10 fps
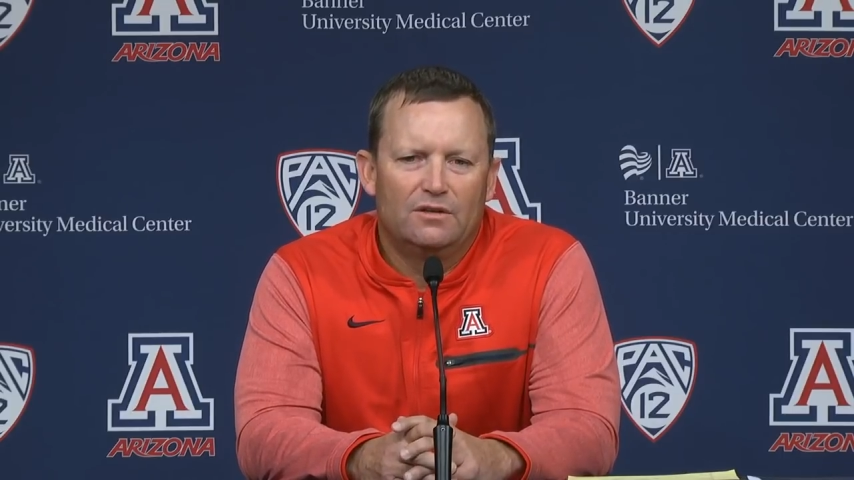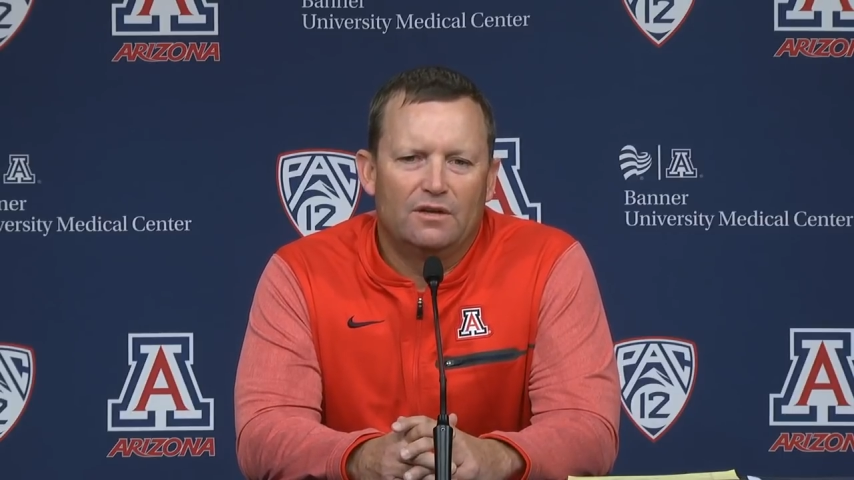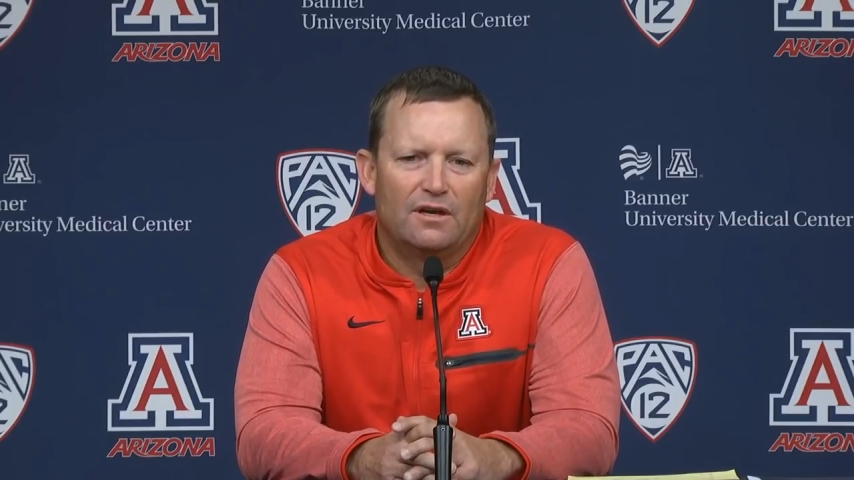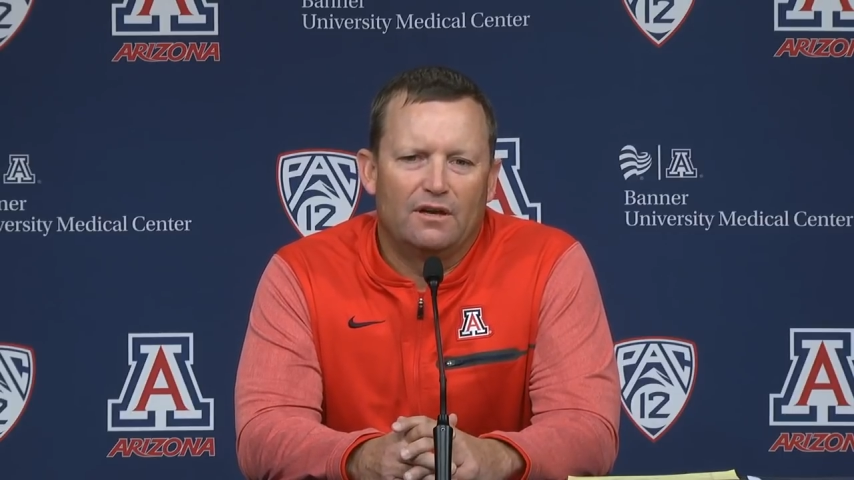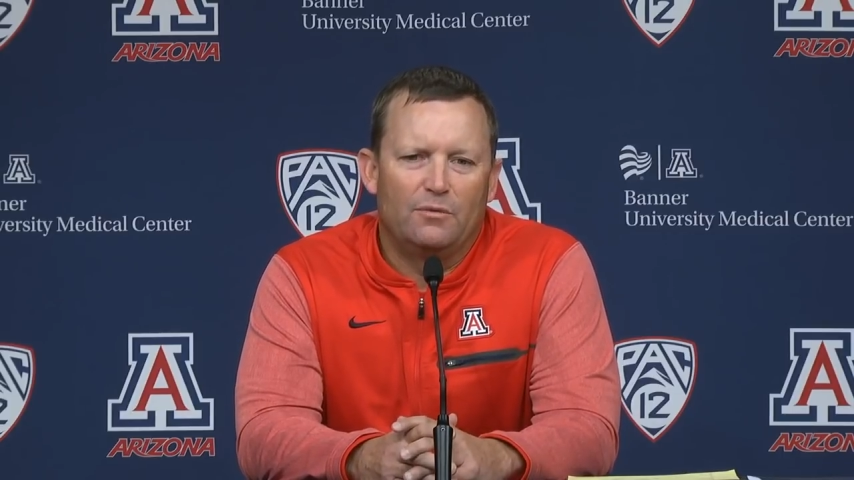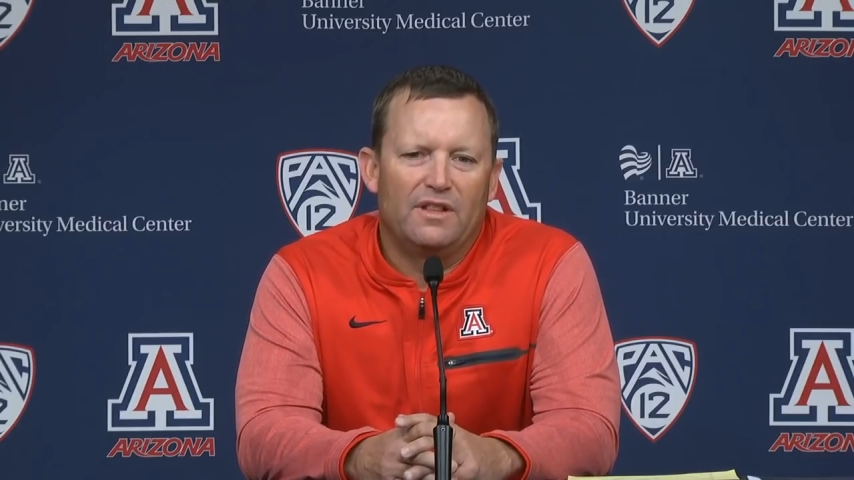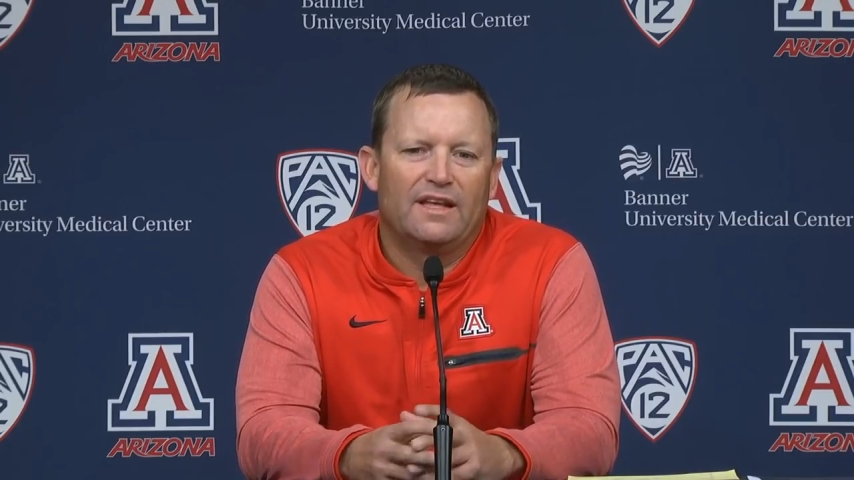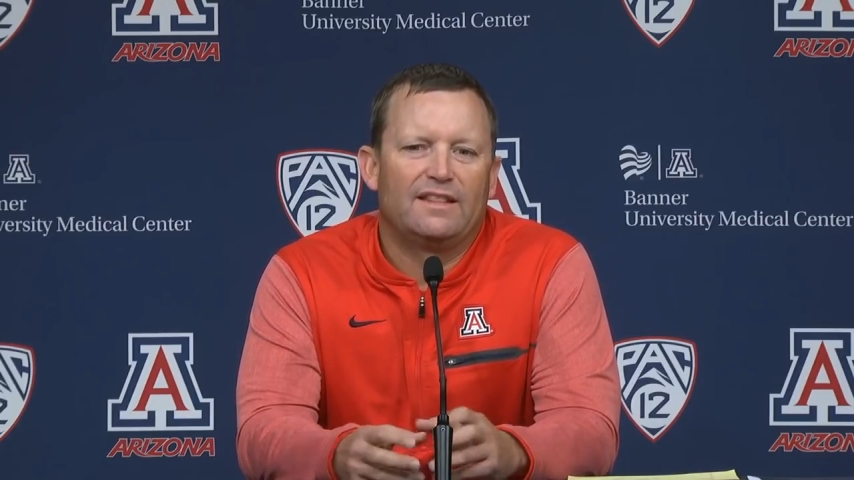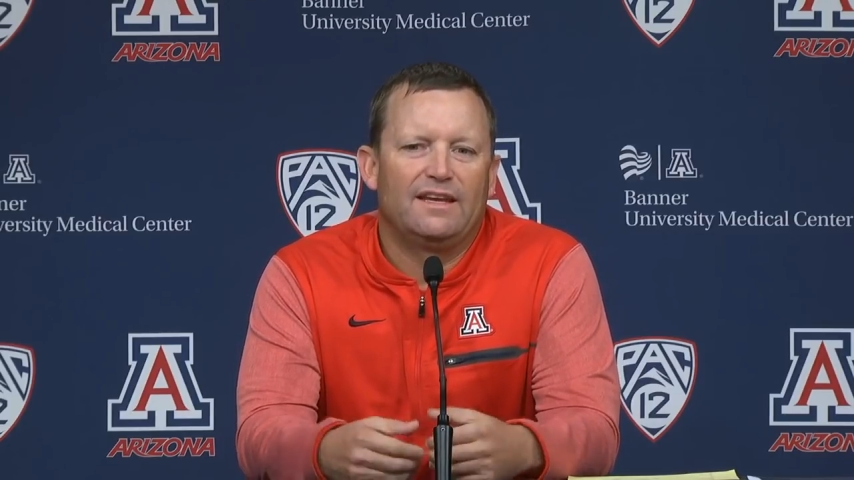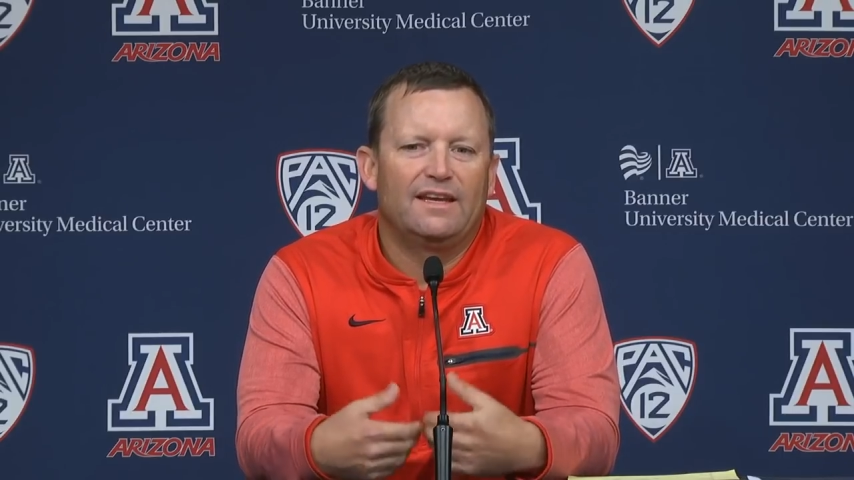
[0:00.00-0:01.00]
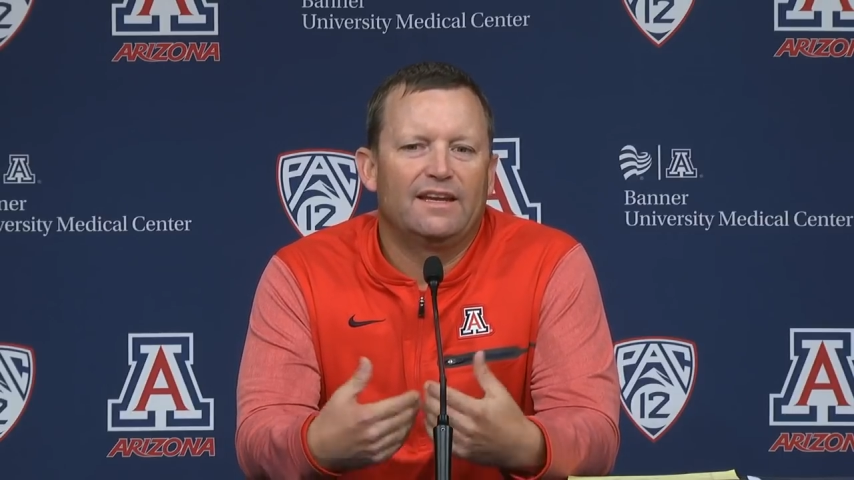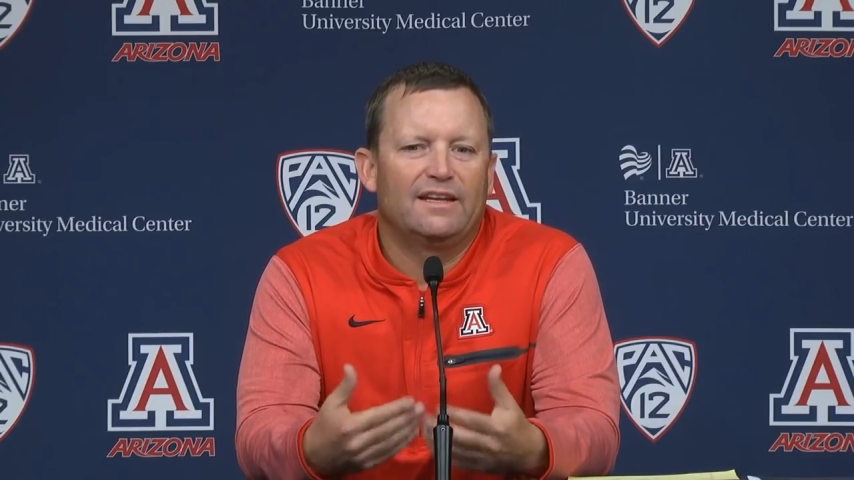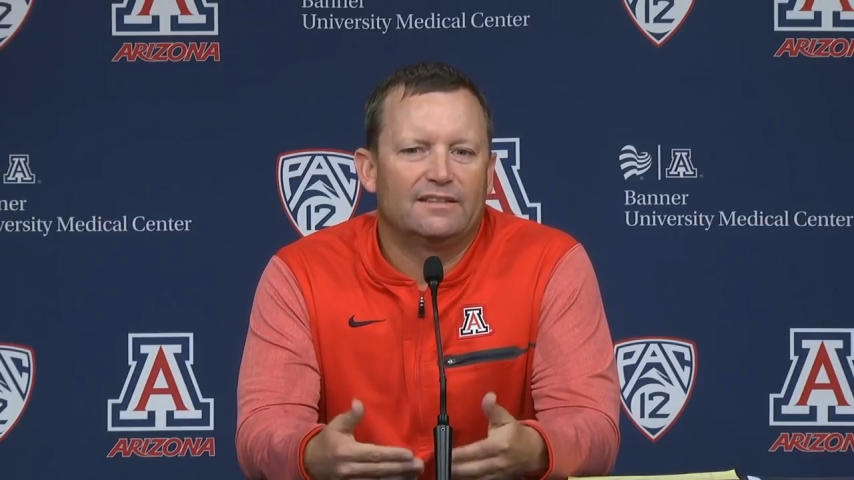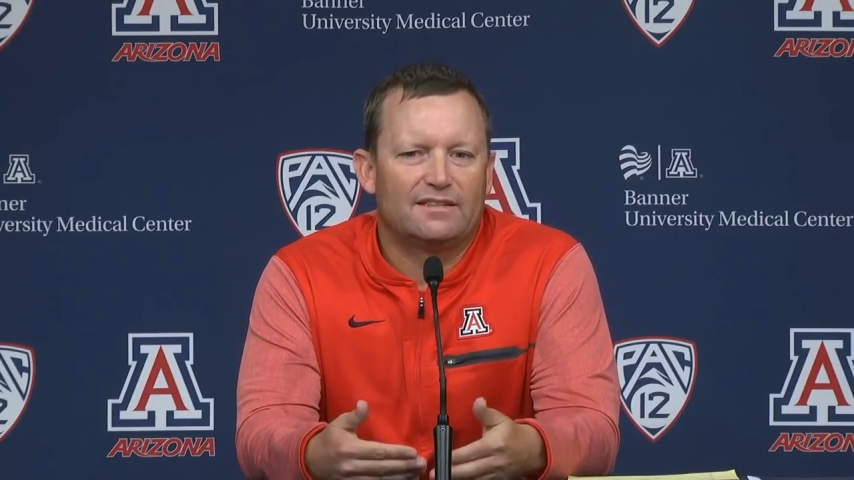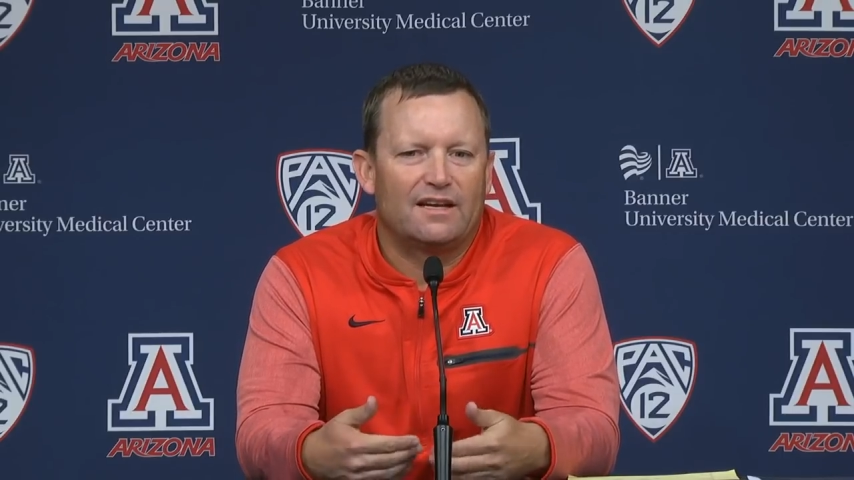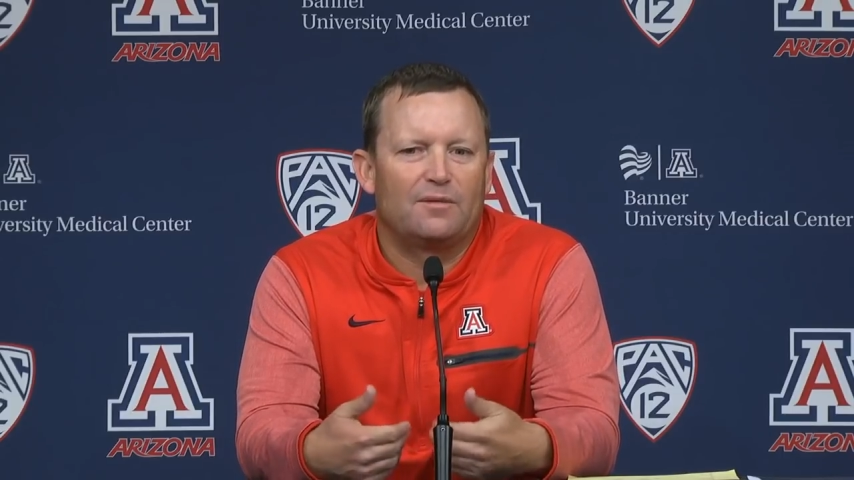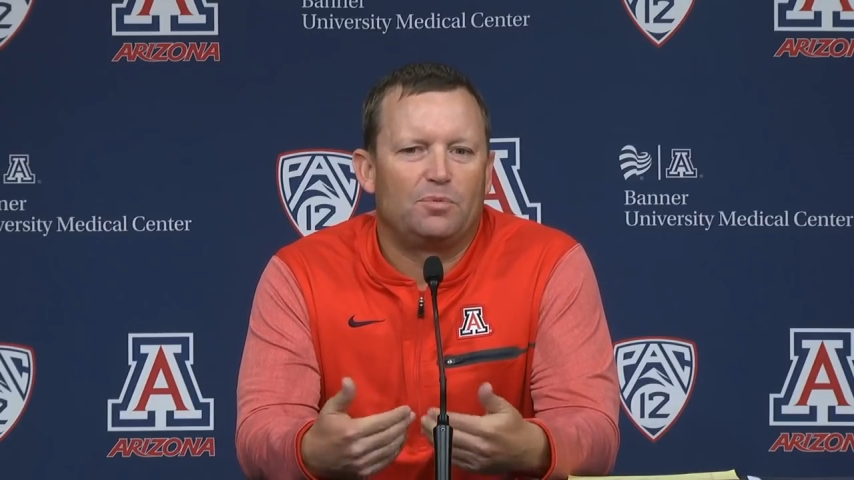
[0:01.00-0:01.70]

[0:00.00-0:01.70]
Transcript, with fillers: Uh, we let the innings kind of